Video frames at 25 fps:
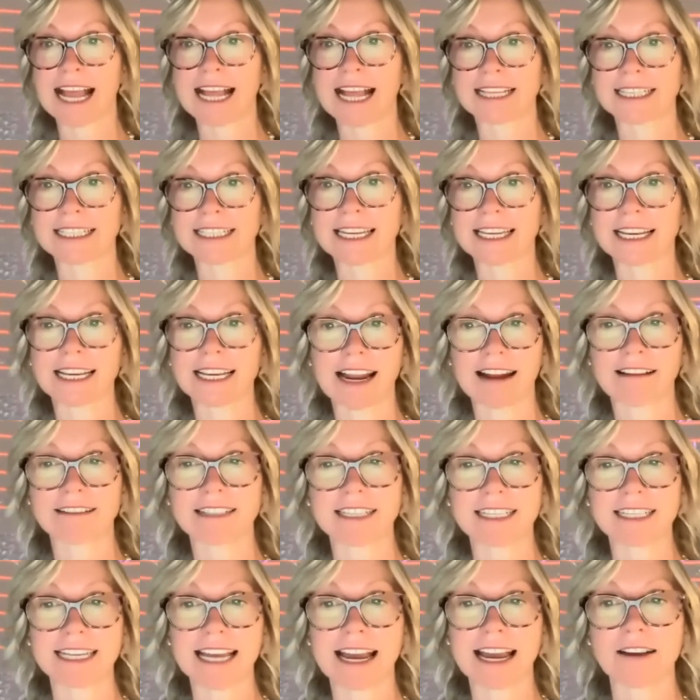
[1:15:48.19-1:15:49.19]
and
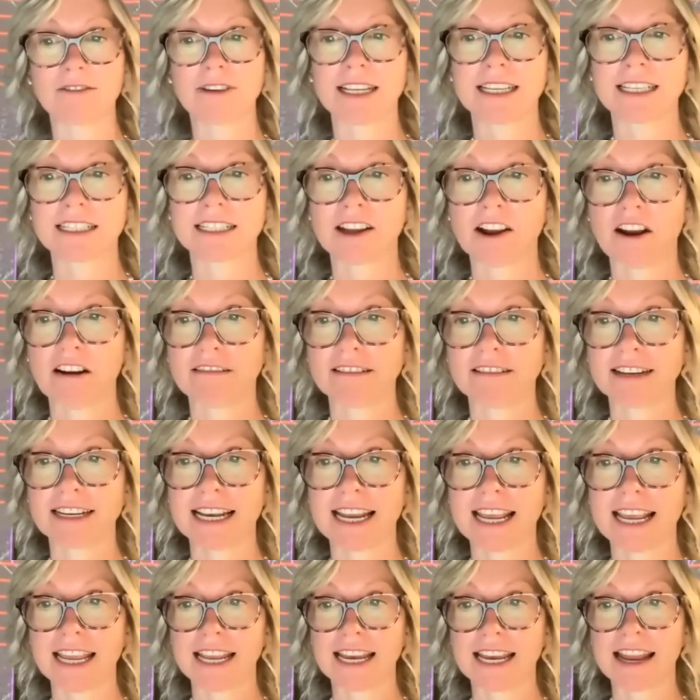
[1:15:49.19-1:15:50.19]
Singularity DAO is
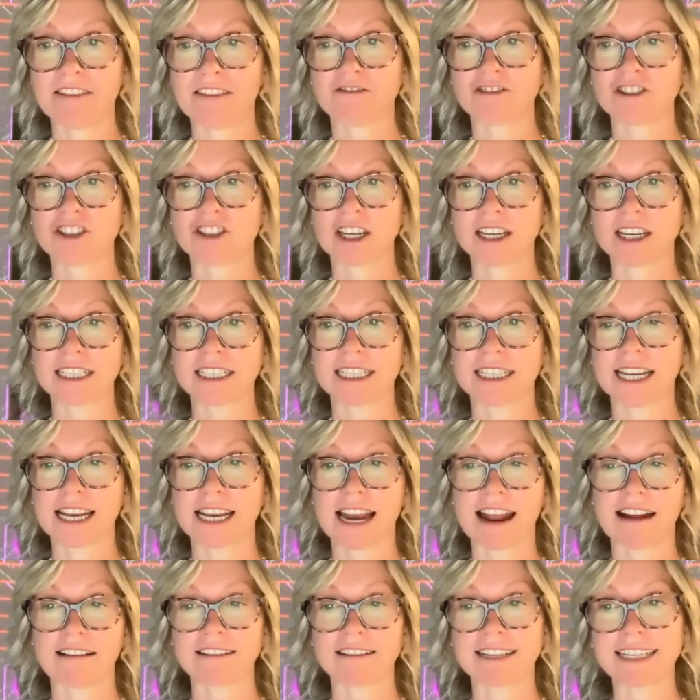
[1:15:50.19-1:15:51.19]
currently leveraging
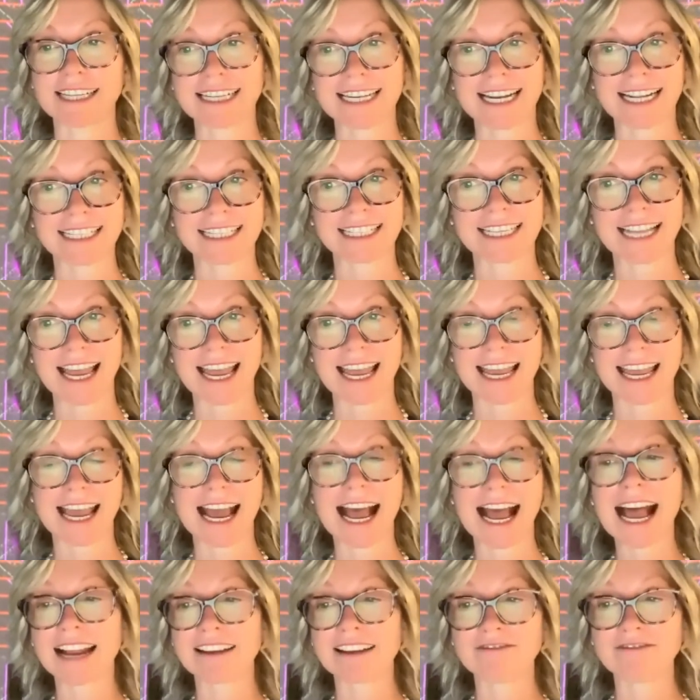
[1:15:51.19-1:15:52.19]
Singularity Net's
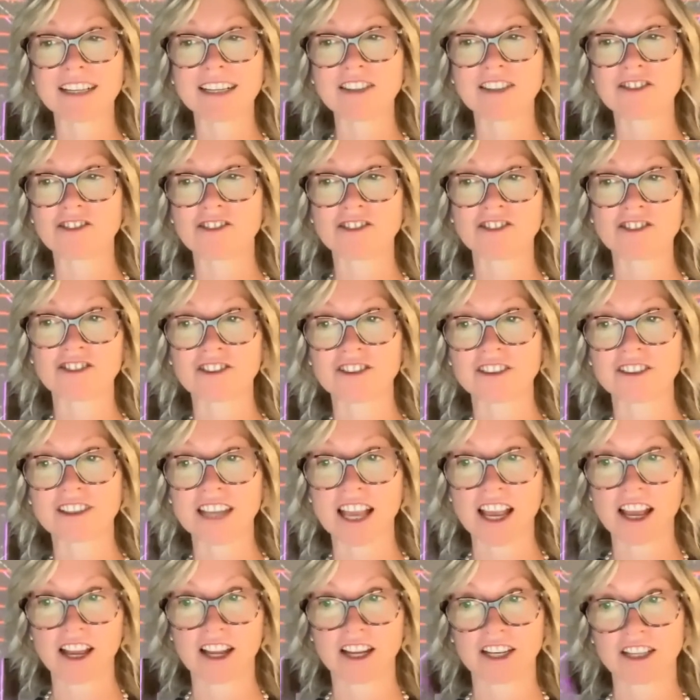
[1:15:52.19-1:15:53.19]
AI
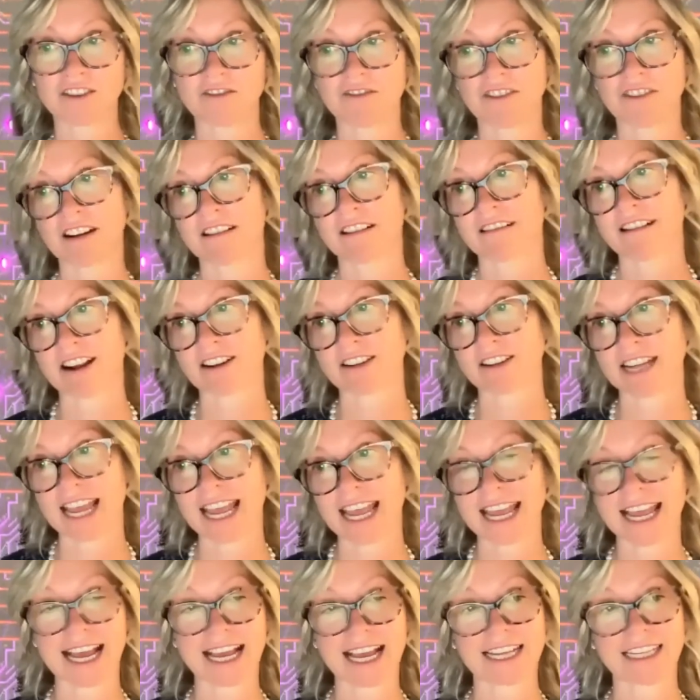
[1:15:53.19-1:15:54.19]
researchers to figure out
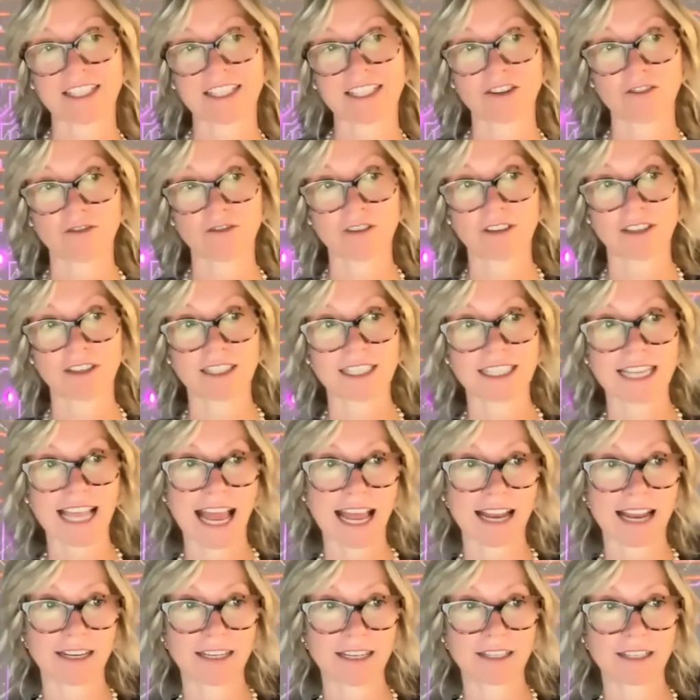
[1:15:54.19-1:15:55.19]
AI tools
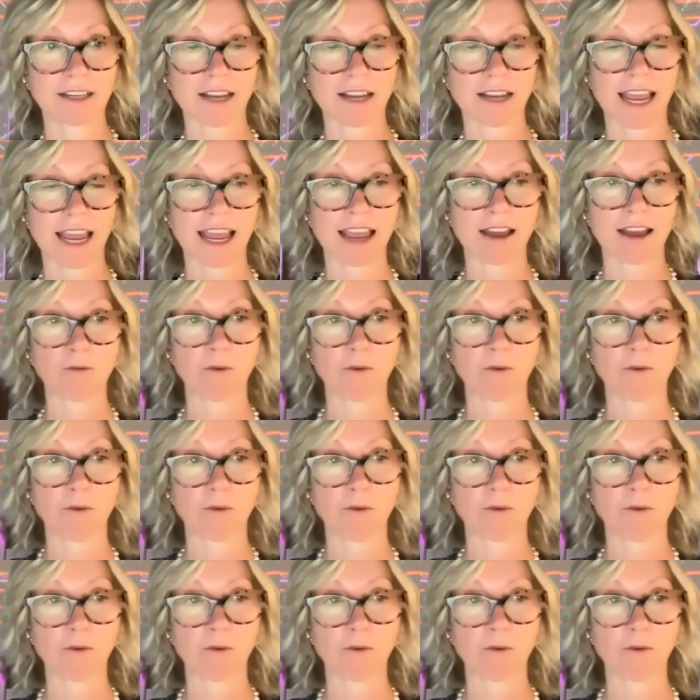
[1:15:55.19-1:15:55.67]
and uh,